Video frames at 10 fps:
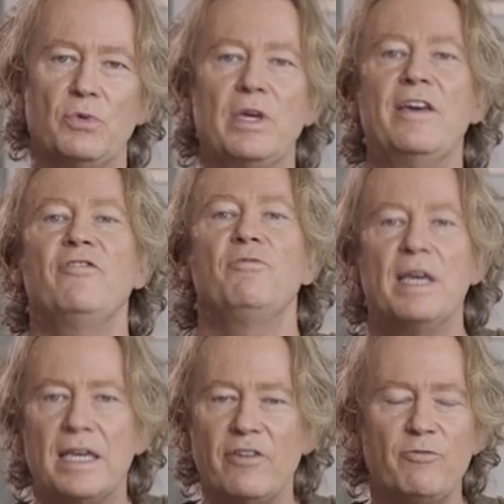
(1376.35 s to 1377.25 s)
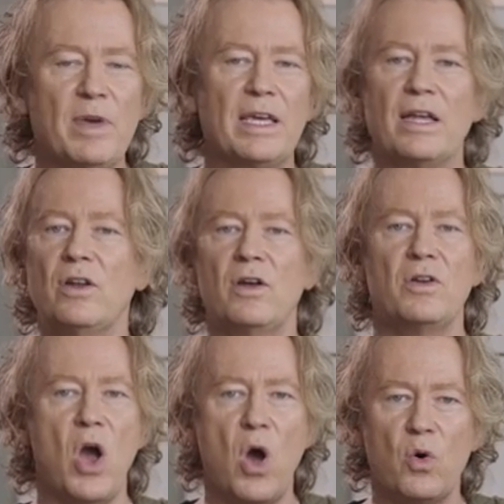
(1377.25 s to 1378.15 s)
Give me. No,
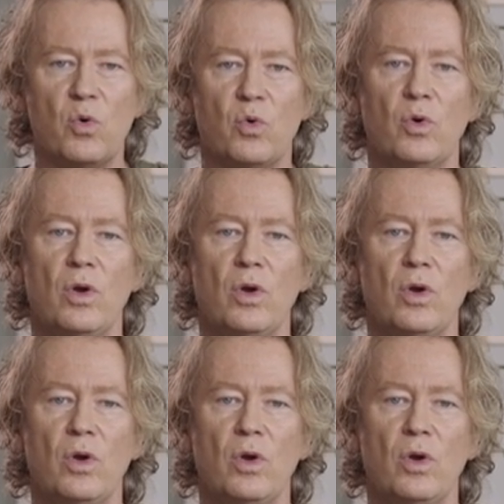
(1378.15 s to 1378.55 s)
no.